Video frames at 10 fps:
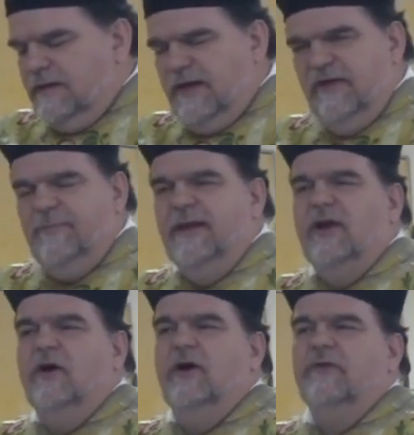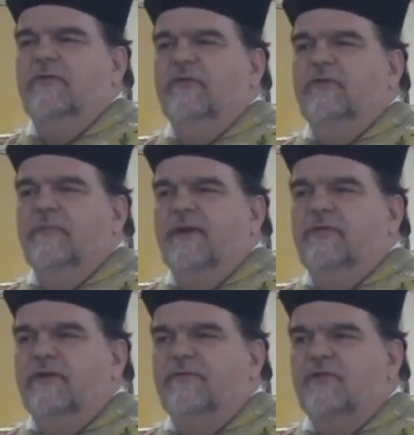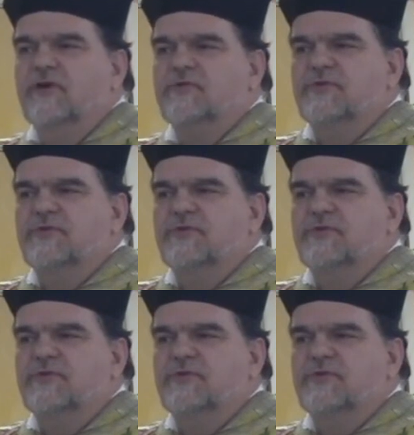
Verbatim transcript: day of Pentecost, also May thirty-first,